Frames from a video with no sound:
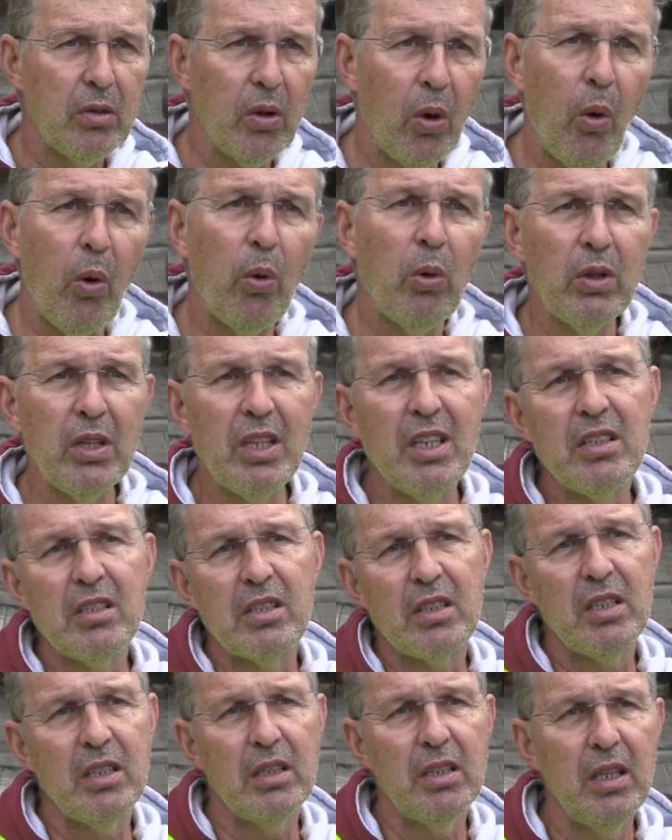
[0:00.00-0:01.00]
all
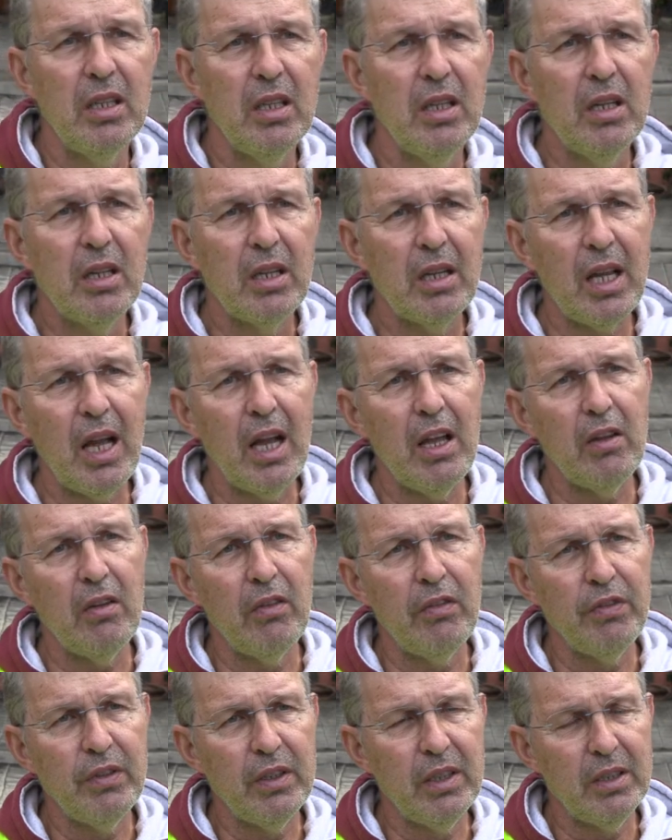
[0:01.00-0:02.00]
this uh, kind
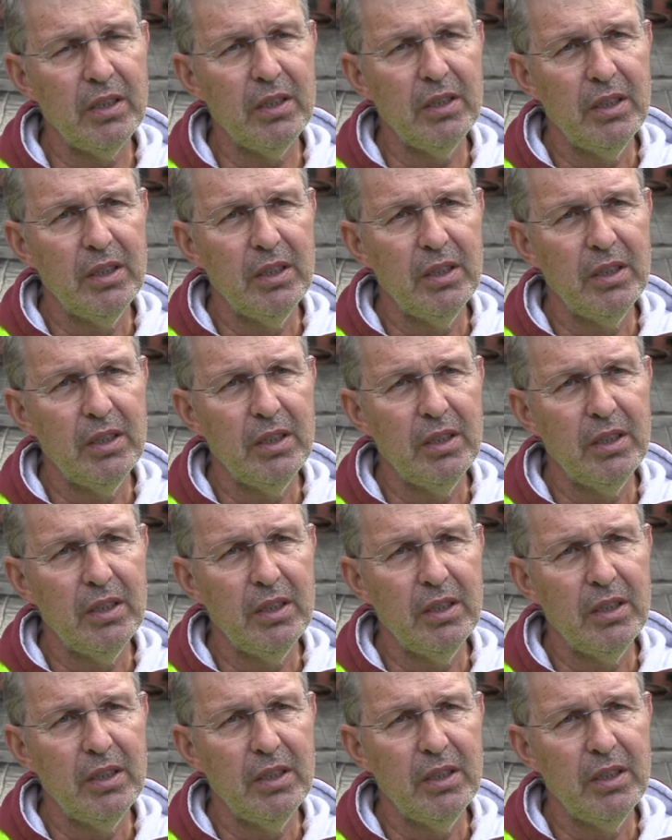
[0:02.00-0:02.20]
of, uh,